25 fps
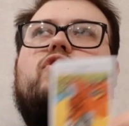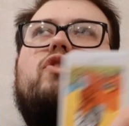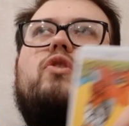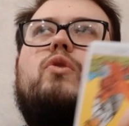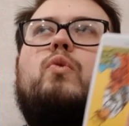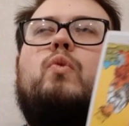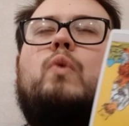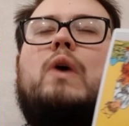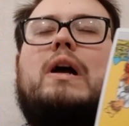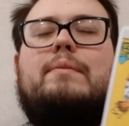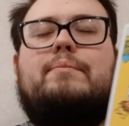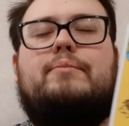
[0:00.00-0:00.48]

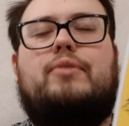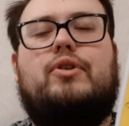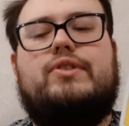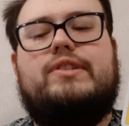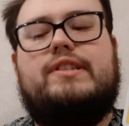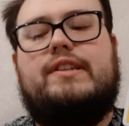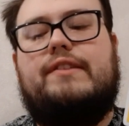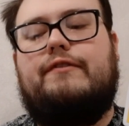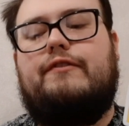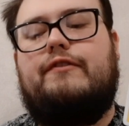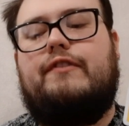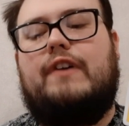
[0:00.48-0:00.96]
one
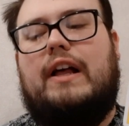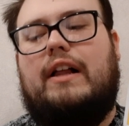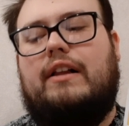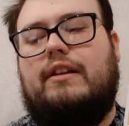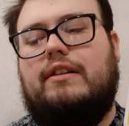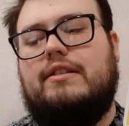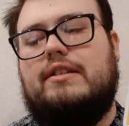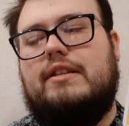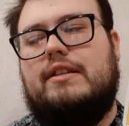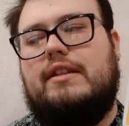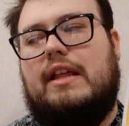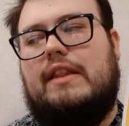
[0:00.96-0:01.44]
person
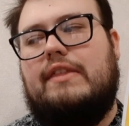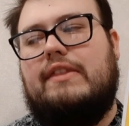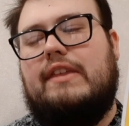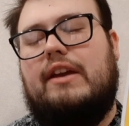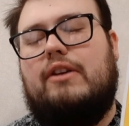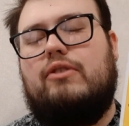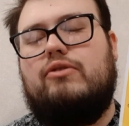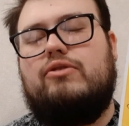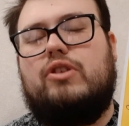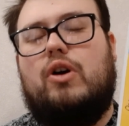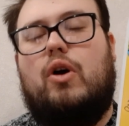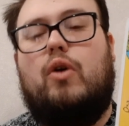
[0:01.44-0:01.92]
felt that they
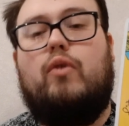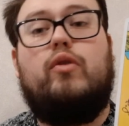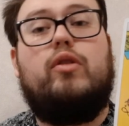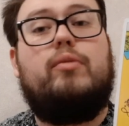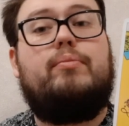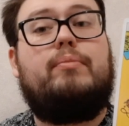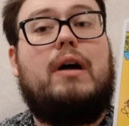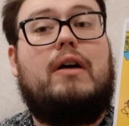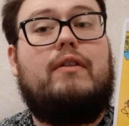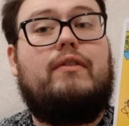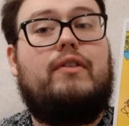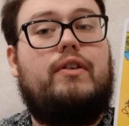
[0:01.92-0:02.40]
could
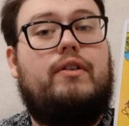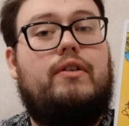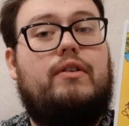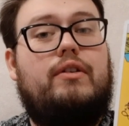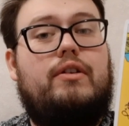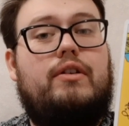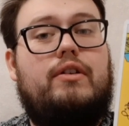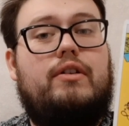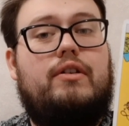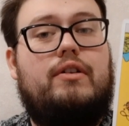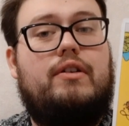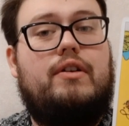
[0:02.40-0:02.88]
overpower
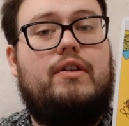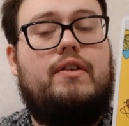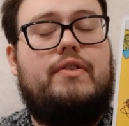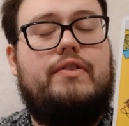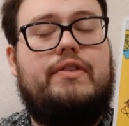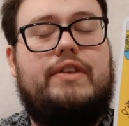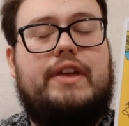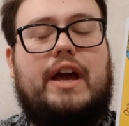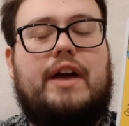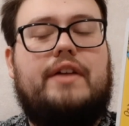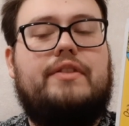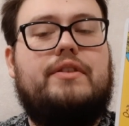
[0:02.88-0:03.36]

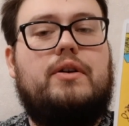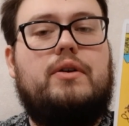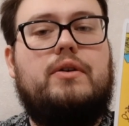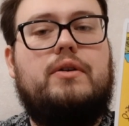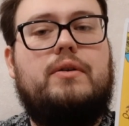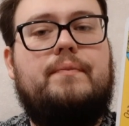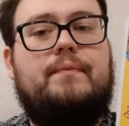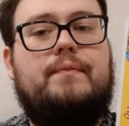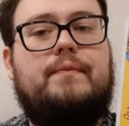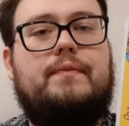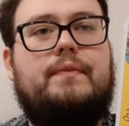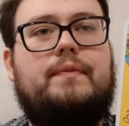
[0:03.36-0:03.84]
the other,
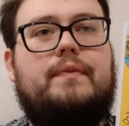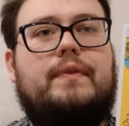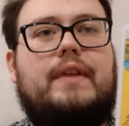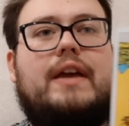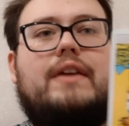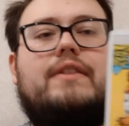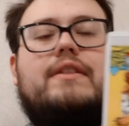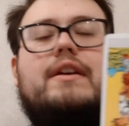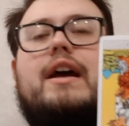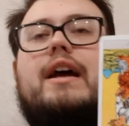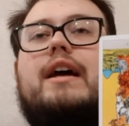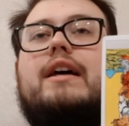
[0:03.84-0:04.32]

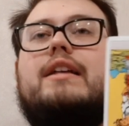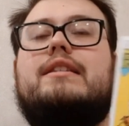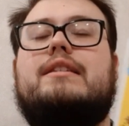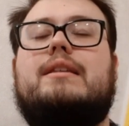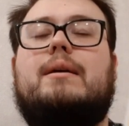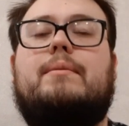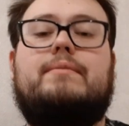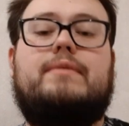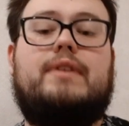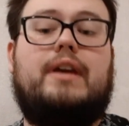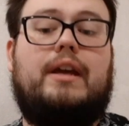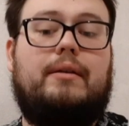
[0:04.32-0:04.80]
like they had
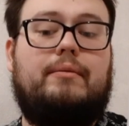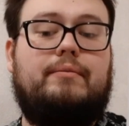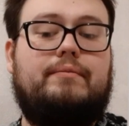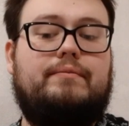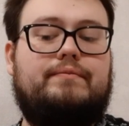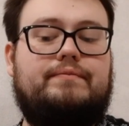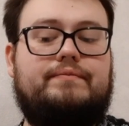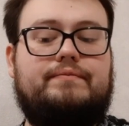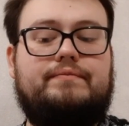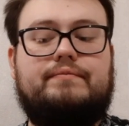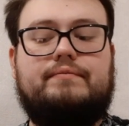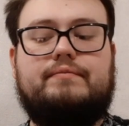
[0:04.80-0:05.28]
something,
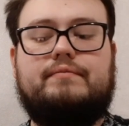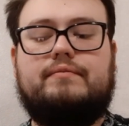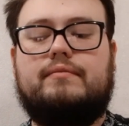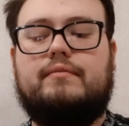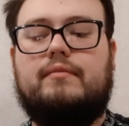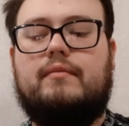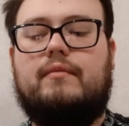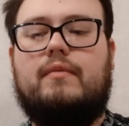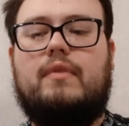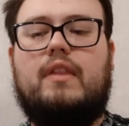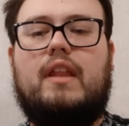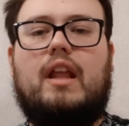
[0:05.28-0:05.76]

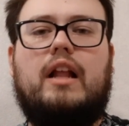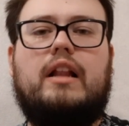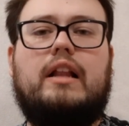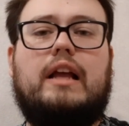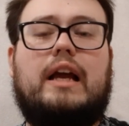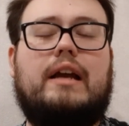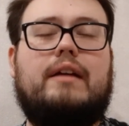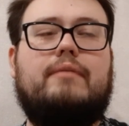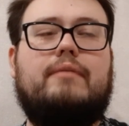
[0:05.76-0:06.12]
like